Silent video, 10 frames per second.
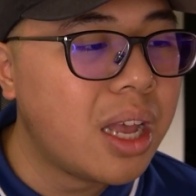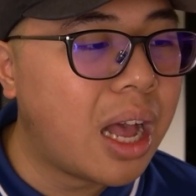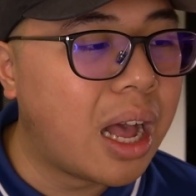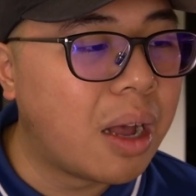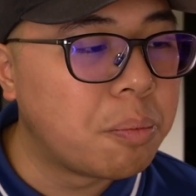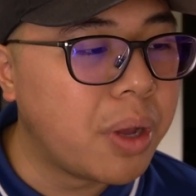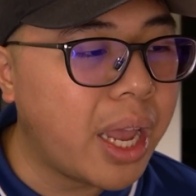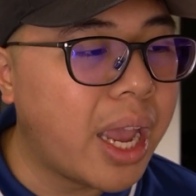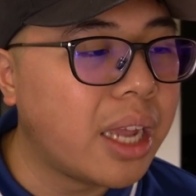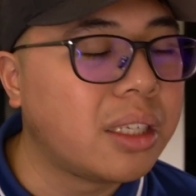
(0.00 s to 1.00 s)

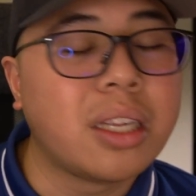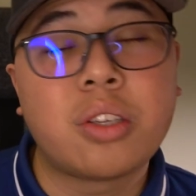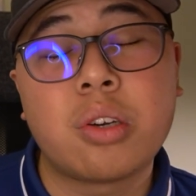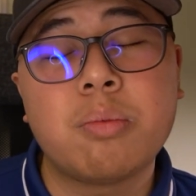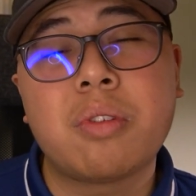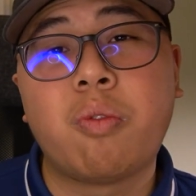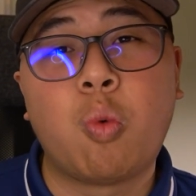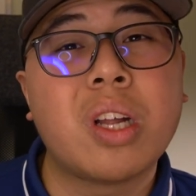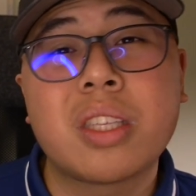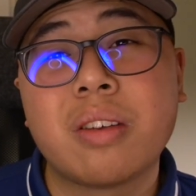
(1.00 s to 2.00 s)
And in terms of
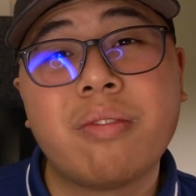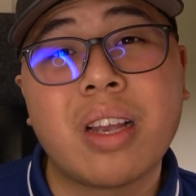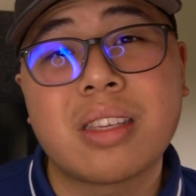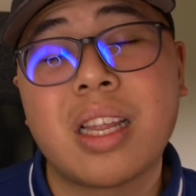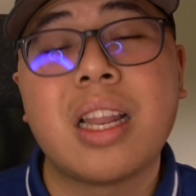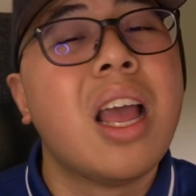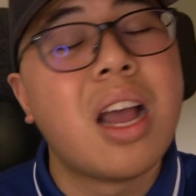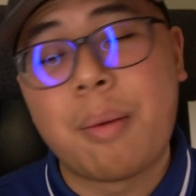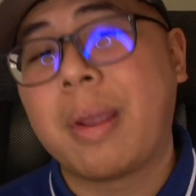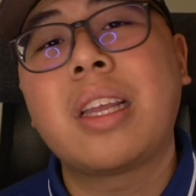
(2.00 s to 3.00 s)
what to invest in,
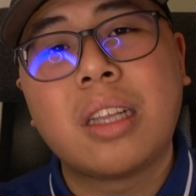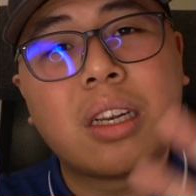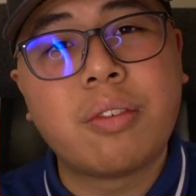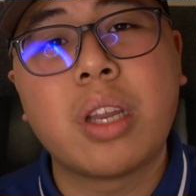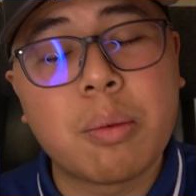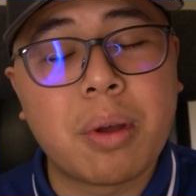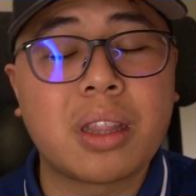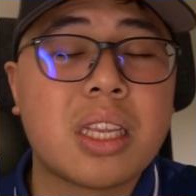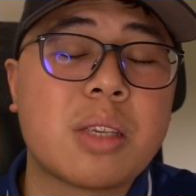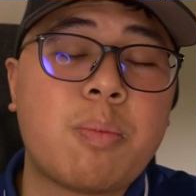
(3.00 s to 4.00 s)
I'll make another video
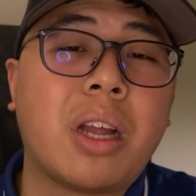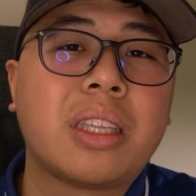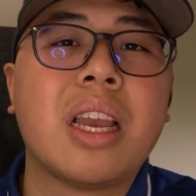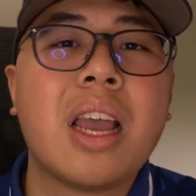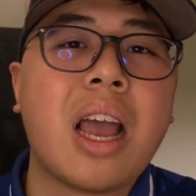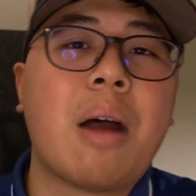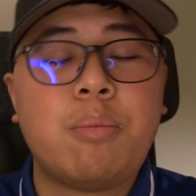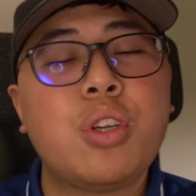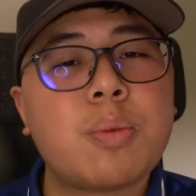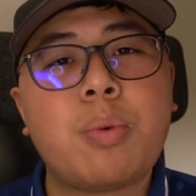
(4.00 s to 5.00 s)
about this, but
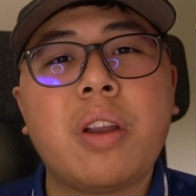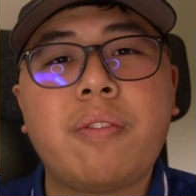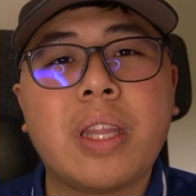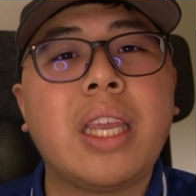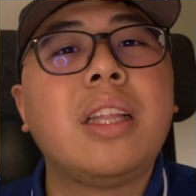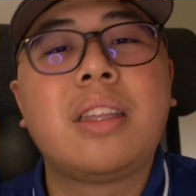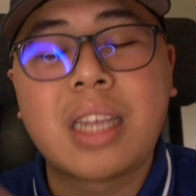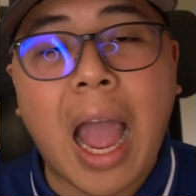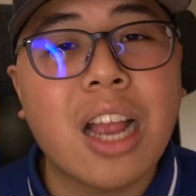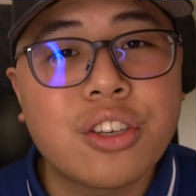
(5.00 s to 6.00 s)
just briefly,
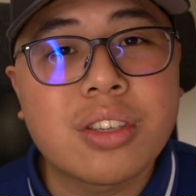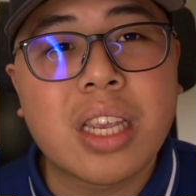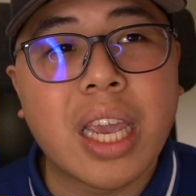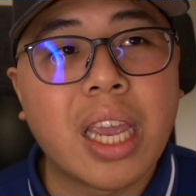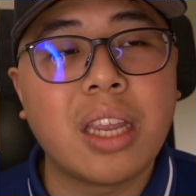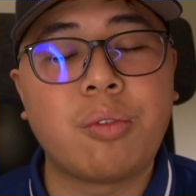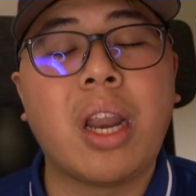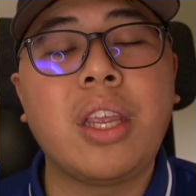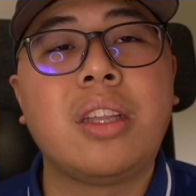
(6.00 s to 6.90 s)
cash is king, right?